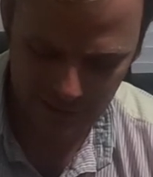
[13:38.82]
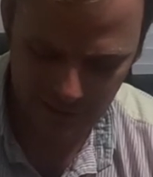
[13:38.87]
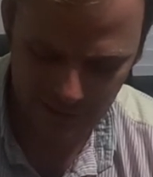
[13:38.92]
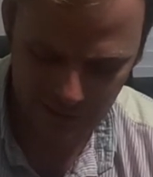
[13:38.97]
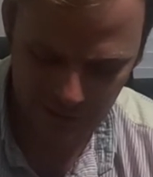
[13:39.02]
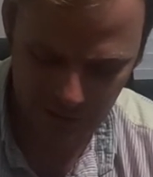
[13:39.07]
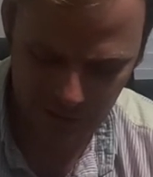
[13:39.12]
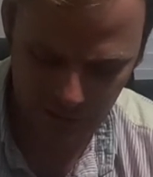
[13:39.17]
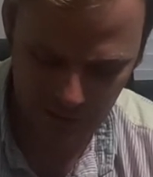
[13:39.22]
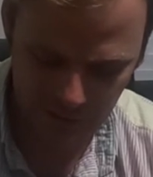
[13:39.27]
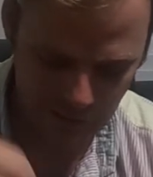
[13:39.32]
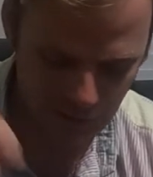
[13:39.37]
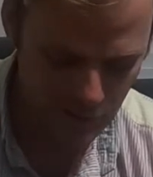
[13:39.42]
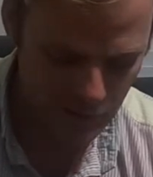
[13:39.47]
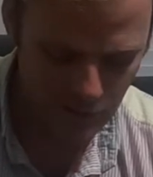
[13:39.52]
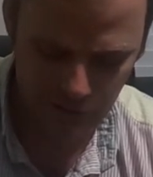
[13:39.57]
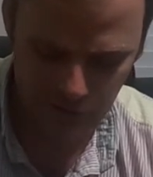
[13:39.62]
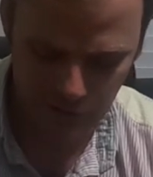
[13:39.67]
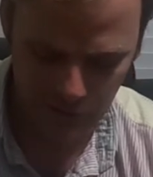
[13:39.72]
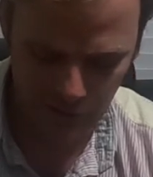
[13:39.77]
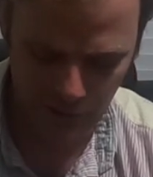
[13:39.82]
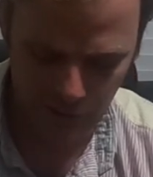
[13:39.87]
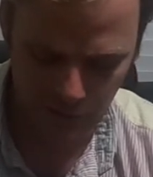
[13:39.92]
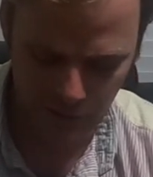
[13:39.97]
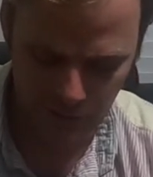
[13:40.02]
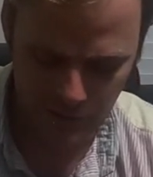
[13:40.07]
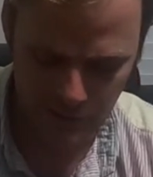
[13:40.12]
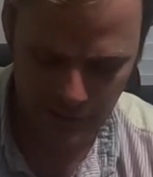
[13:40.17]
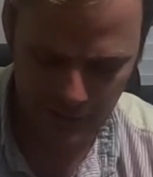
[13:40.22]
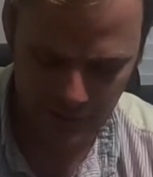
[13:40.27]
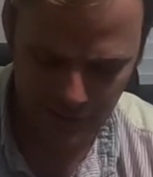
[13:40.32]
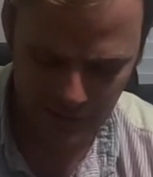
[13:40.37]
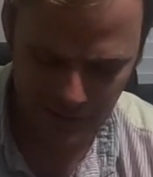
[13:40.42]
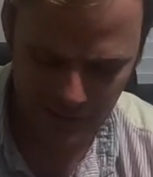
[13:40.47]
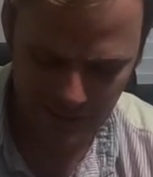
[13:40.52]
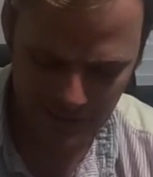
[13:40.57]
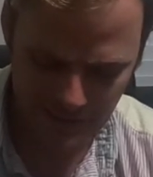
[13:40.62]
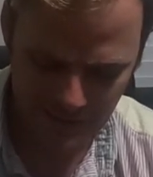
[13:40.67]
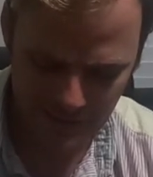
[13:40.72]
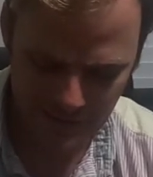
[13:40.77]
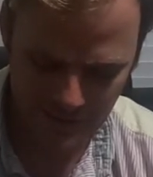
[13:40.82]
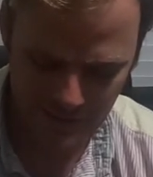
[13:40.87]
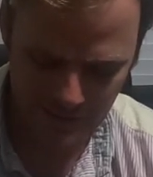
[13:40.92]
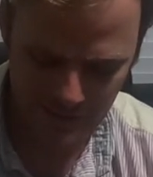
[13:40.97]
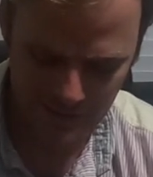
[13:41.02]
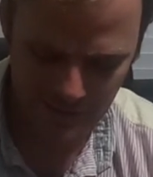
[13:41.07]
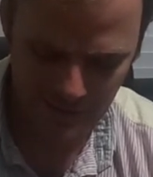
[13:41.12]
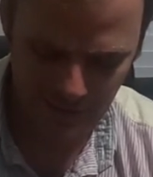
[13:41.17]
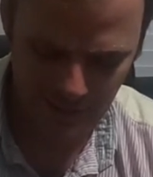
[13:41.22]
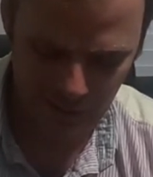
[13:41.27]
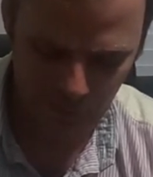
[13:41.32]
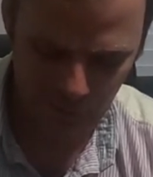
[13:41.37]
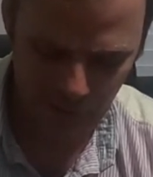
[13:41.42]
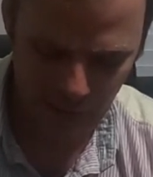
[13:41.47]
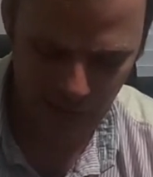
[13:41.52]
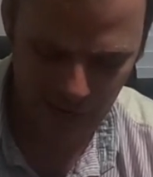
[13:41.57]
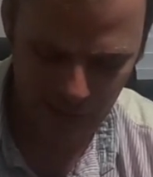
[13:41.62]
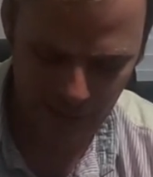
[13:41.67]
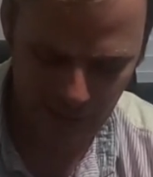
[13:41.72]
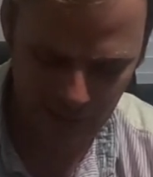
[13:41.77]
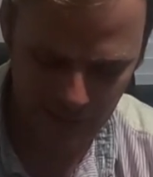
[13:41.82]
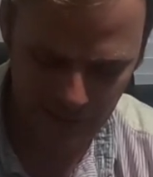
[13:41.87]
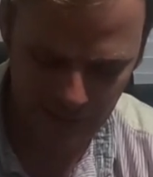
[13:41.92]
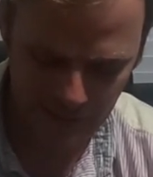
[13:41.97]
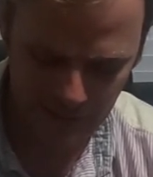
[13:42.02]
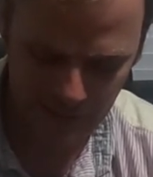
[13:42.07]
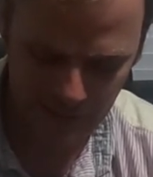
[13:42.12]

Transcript: just so to seat it back in.